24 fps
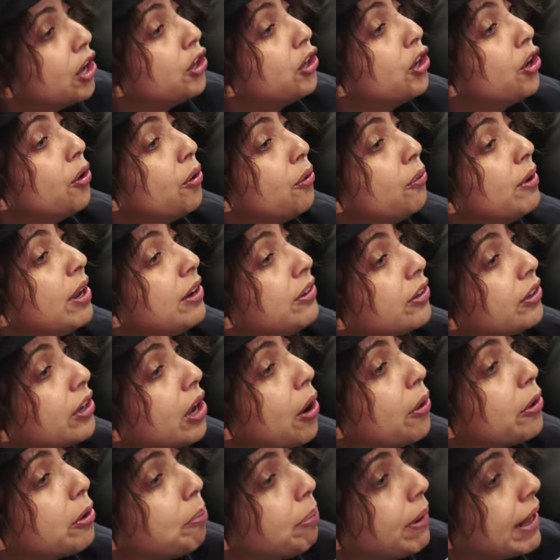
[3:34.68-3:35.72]
you need to
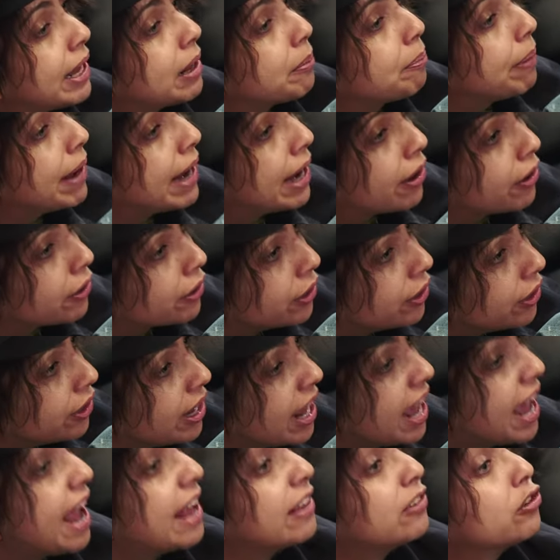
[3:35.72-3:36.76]
go to Planned Parenthood
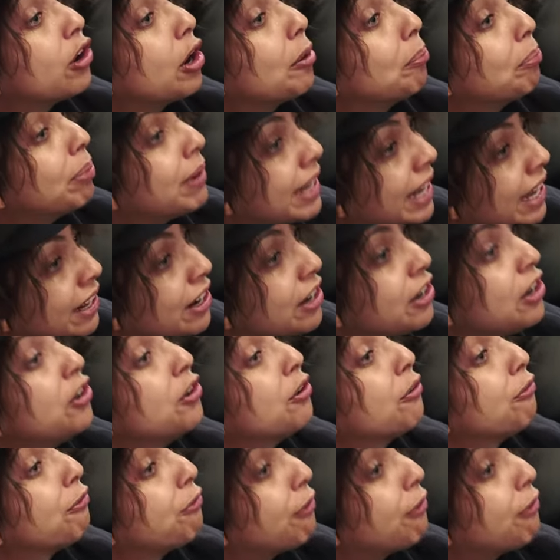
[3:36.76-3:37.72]
and start planning your